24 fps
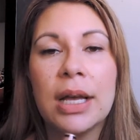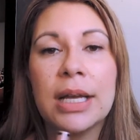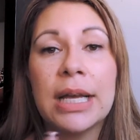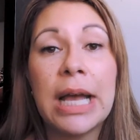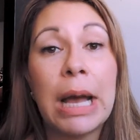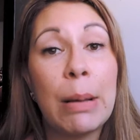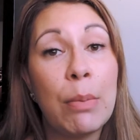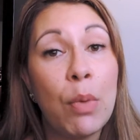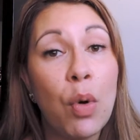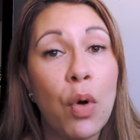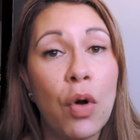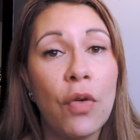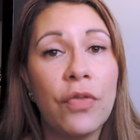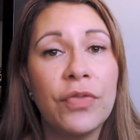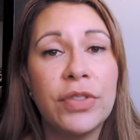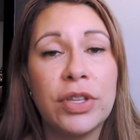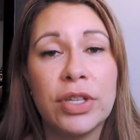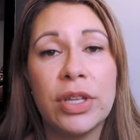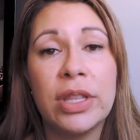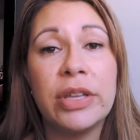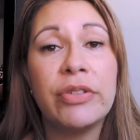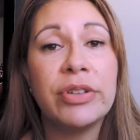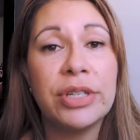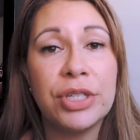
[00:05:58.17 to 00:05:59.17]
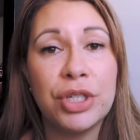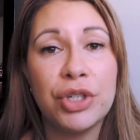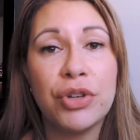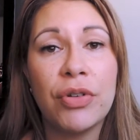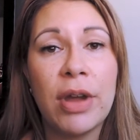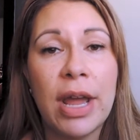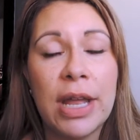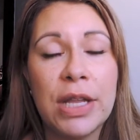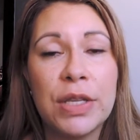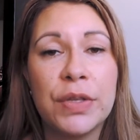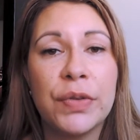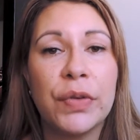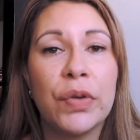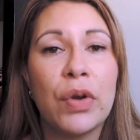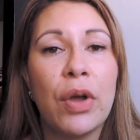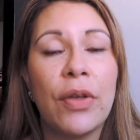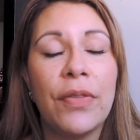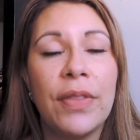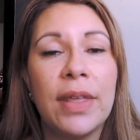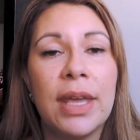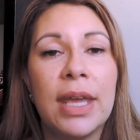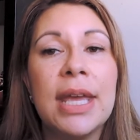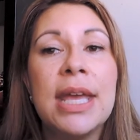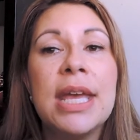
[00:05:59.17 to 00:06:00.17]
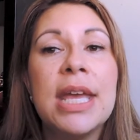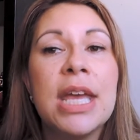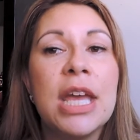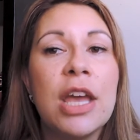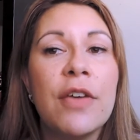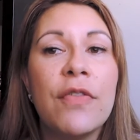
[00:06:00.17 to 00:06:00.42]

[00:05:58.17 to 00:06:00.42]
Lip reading: come off. So there is transfer on there.